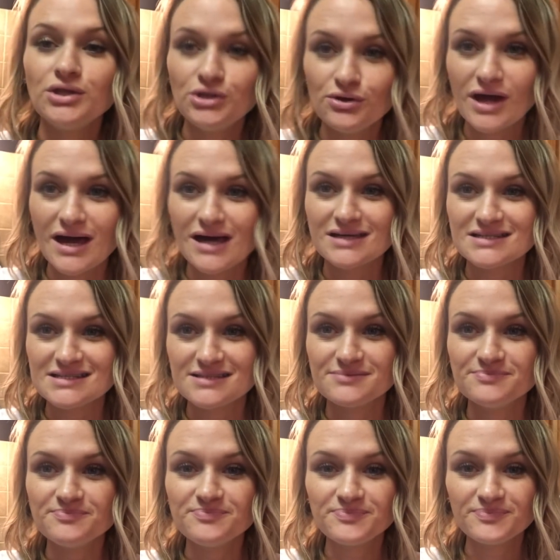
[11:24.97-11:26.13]
You guys,
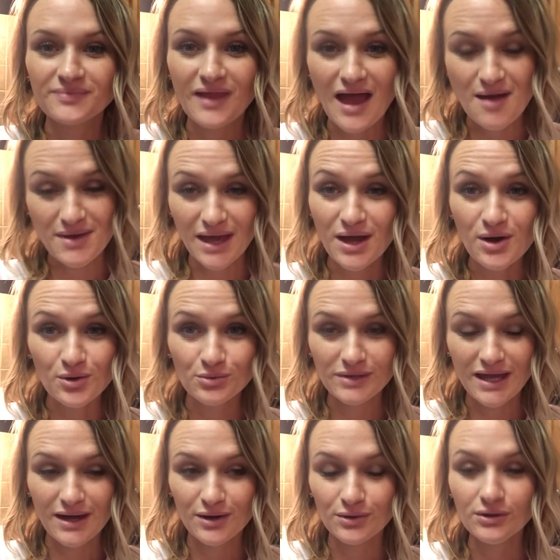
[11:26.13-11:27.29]
I'm at home
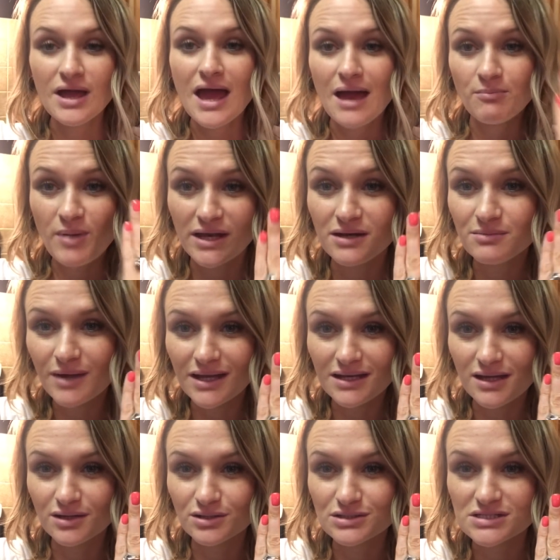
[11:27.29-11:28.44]
now, painted my
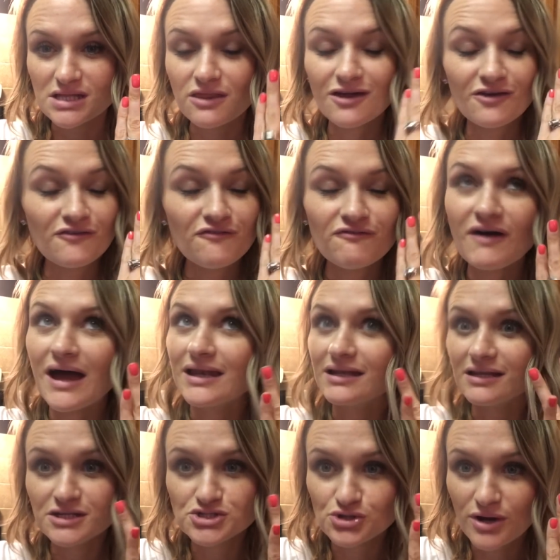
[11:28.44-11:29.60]
nails. They're
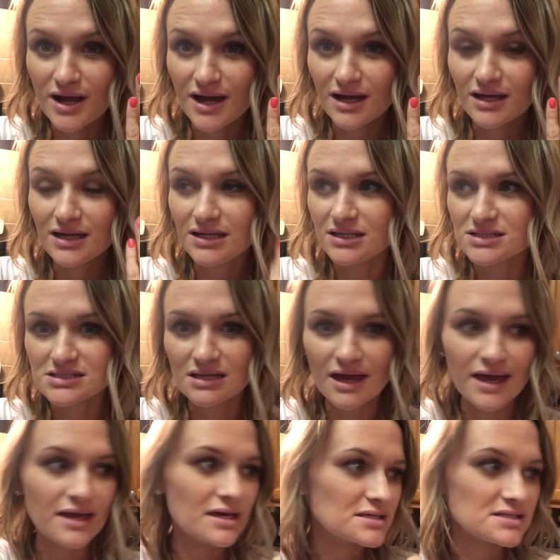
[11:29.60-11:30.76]
finally dry. It is
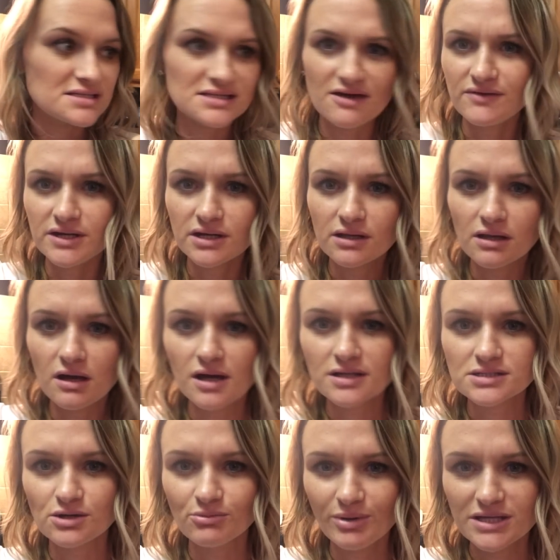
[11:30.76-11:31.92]
like 7
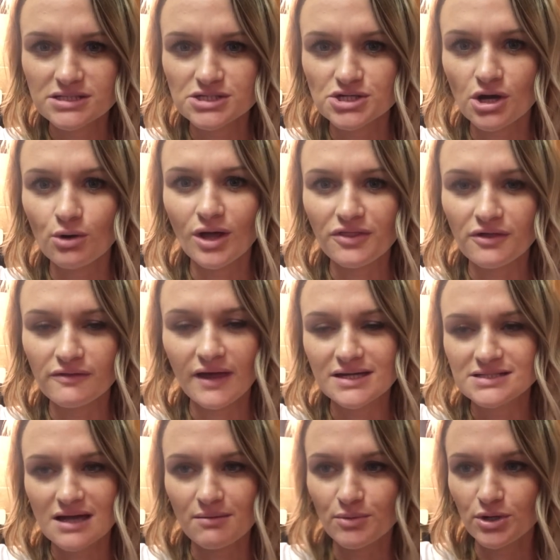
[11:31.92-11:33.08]
o'clock. Don't pay attention. Oh, I thought they
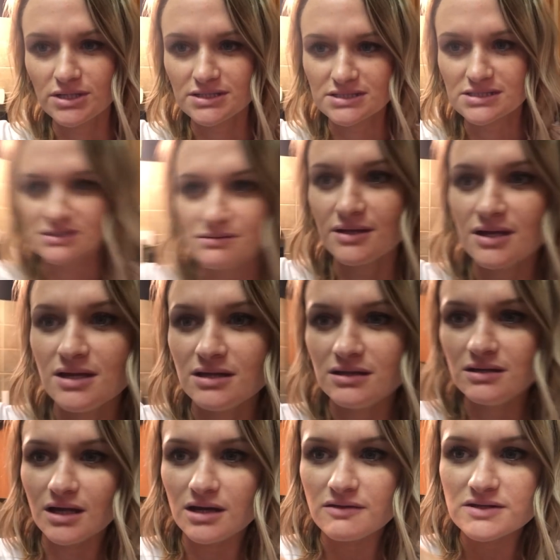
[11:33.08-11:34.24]
had time on it. It doesn't.
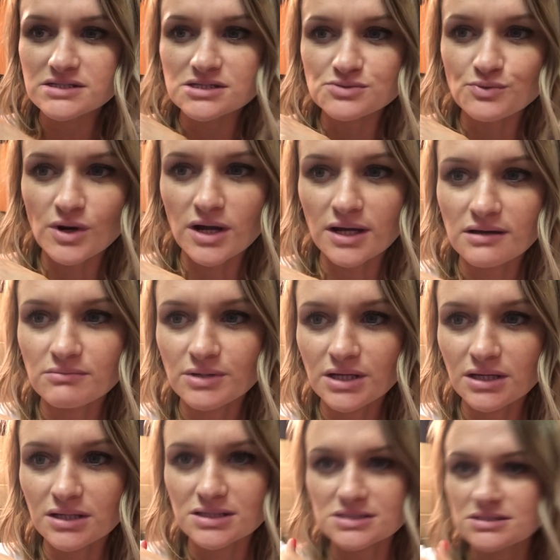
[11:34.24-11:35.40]
None of this is right
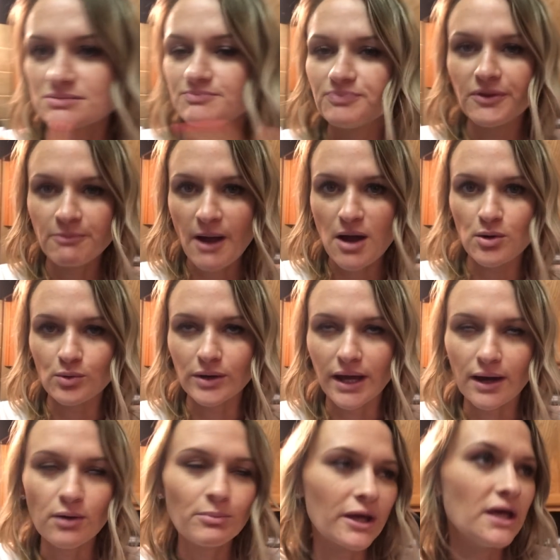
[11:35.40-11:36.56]
because the power went
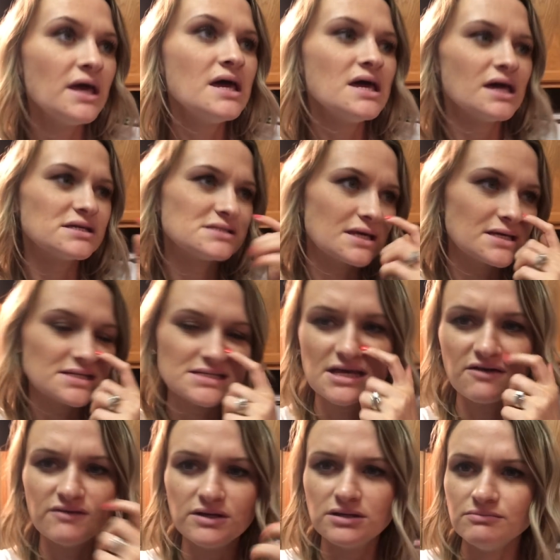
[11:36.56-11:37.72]
out, but it's like
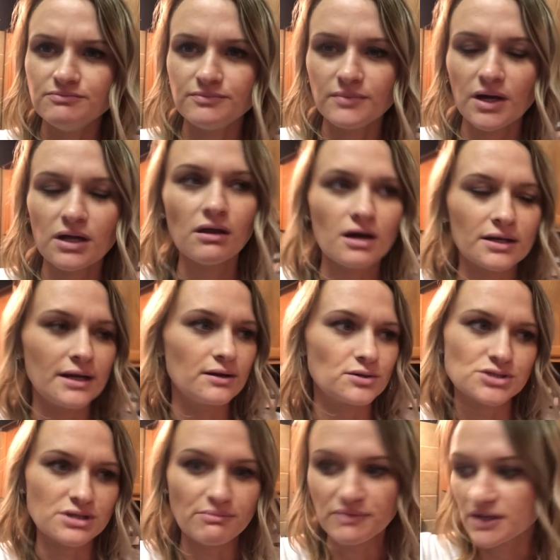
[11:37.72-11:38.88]
7 o'clock now
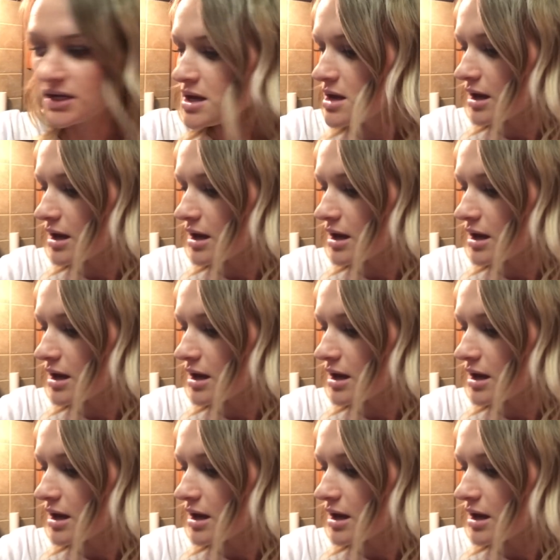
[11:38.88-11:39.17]
or something.